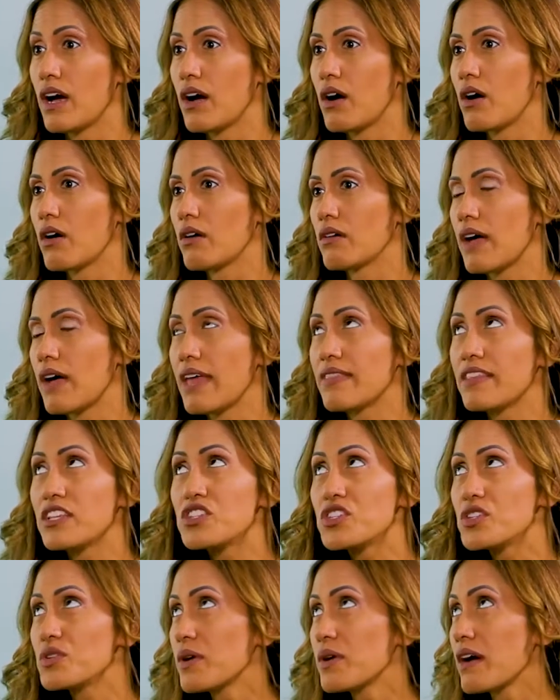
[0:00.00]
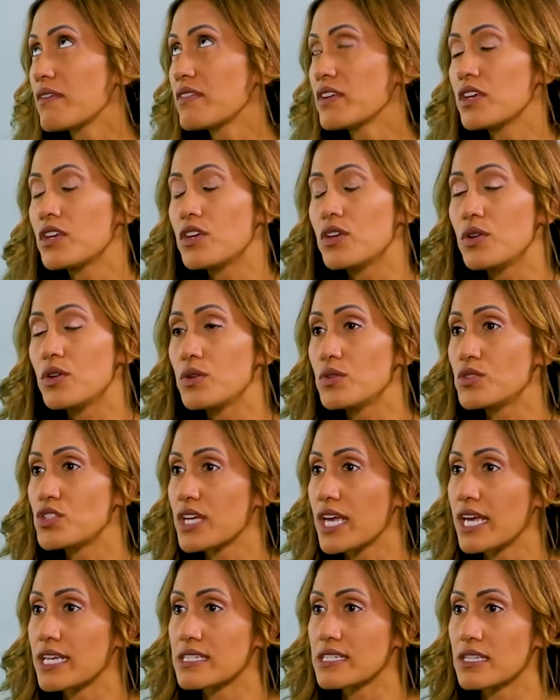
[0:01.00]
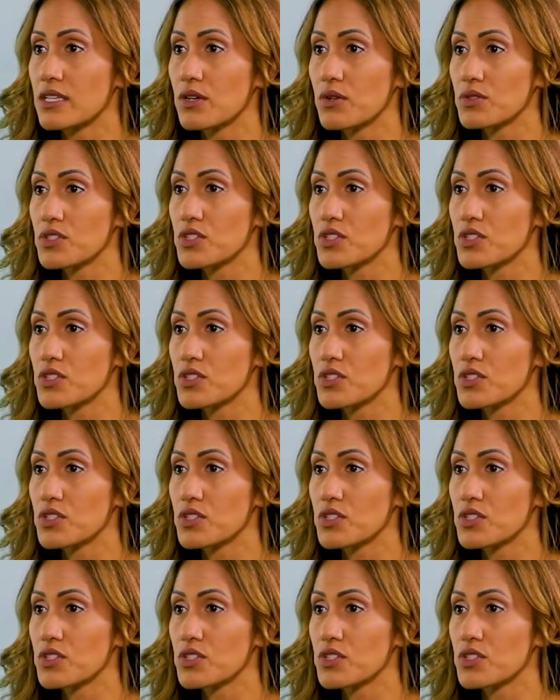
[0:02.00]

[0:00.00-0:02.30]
Oh, and the 2 have a huge caseload.